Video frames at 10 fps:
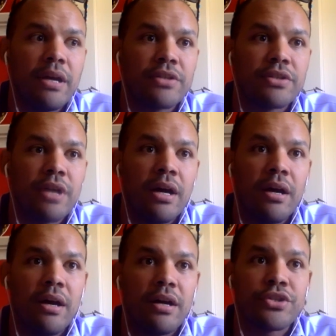
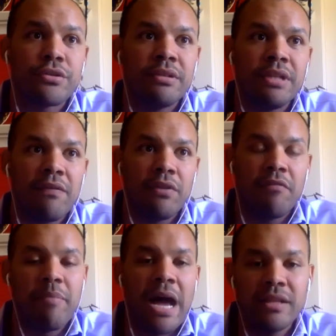a certain level
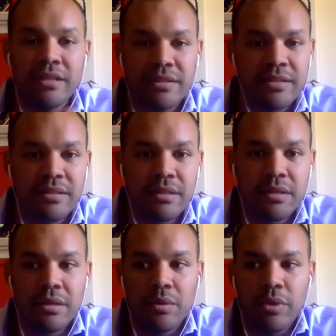of balance,
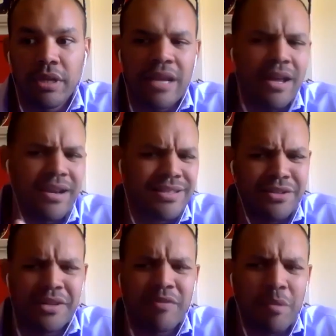and not
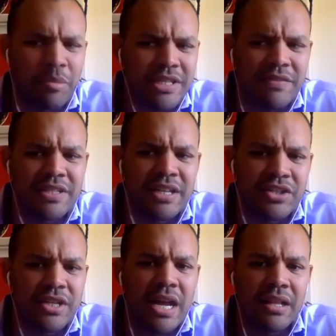necessarily from a place of
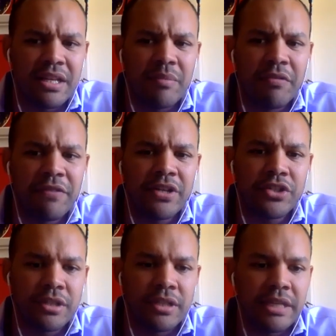intentionality, but
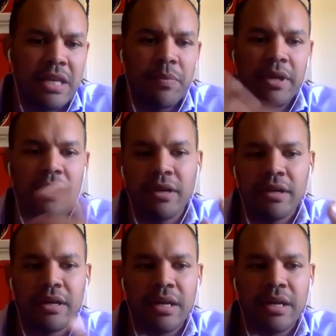functionally keeping and